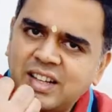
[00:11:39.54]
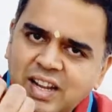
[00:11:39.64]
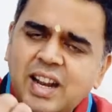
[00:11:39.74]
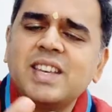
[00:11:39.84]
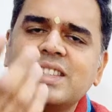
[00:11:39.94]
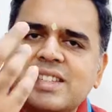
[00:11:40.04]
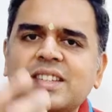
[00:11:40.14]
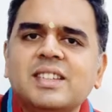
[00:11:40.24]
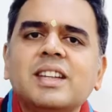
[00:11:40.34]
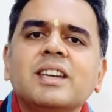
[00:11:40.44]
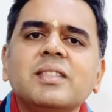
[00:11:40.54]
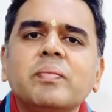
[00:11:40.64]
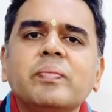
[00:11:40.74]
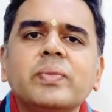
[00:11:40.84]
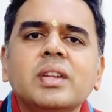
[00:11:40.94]
realized
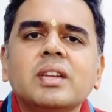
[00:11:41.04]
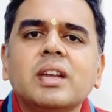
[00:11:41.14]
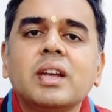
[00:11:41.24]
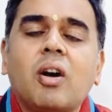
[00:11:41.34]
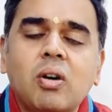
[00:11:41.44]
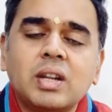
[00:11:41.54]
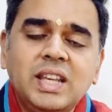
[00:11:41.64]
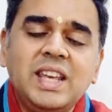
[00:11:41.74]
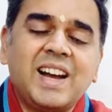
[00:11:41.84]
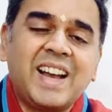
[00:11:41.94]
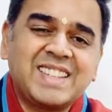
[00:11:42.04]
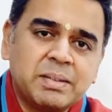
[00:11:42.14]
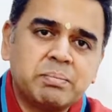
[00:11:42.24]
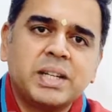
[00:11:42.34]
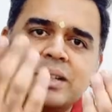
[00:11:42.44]
he
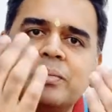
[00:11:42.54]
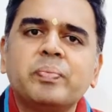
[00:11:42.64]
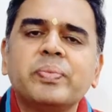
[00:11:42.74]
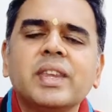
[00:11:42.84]
accepted